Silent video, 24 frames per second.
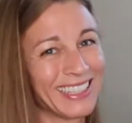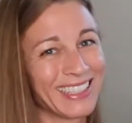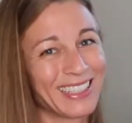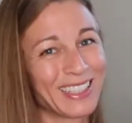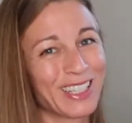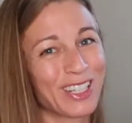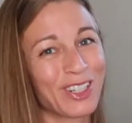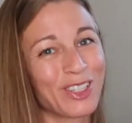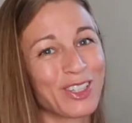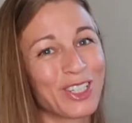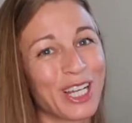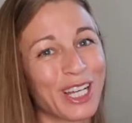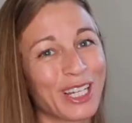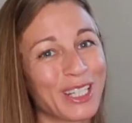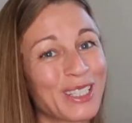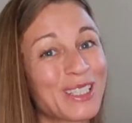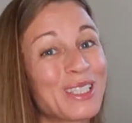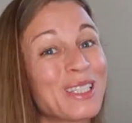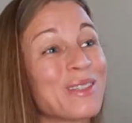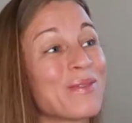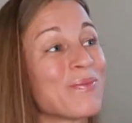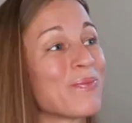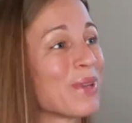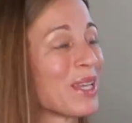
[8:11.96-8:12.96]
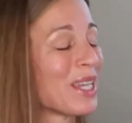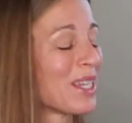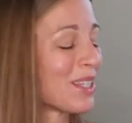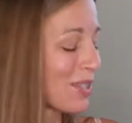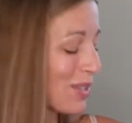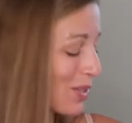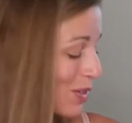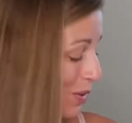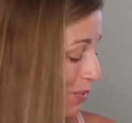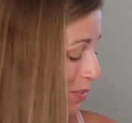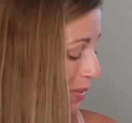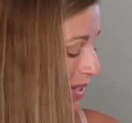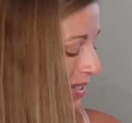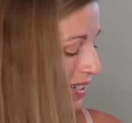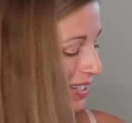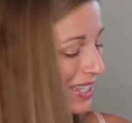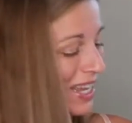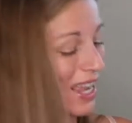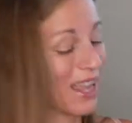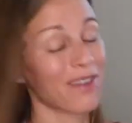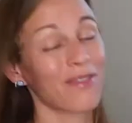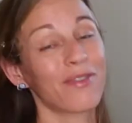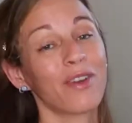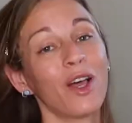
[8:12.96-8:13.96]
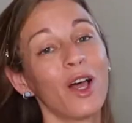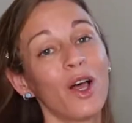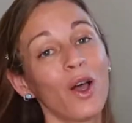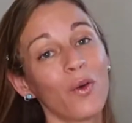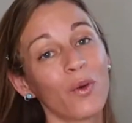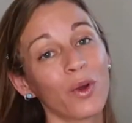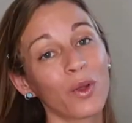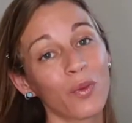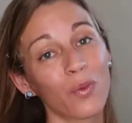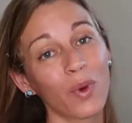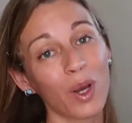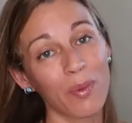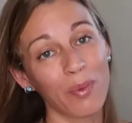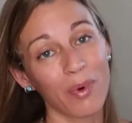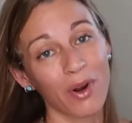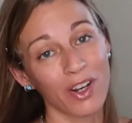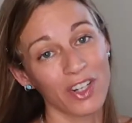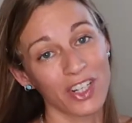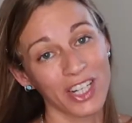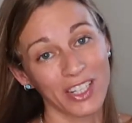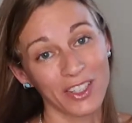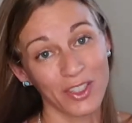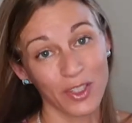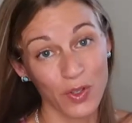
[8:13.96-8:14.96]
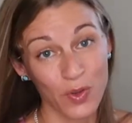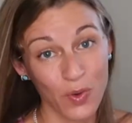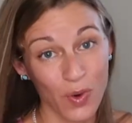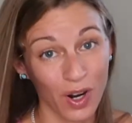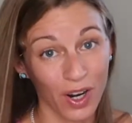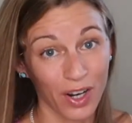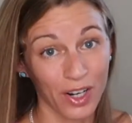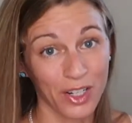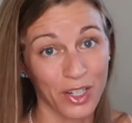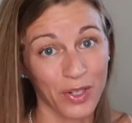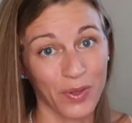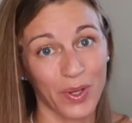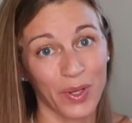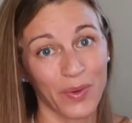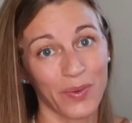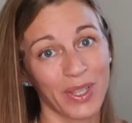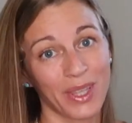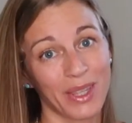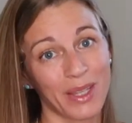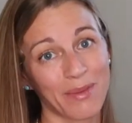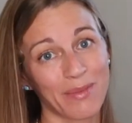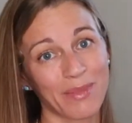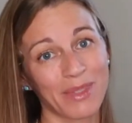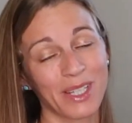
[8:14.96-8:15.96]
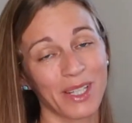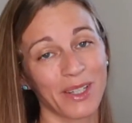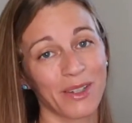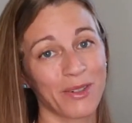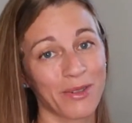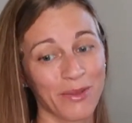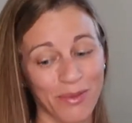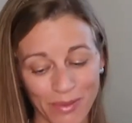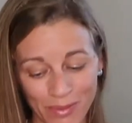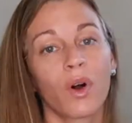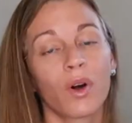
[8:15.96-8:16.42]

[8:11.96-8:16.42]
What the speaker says: so just be super safe with what projects you are doing with them too.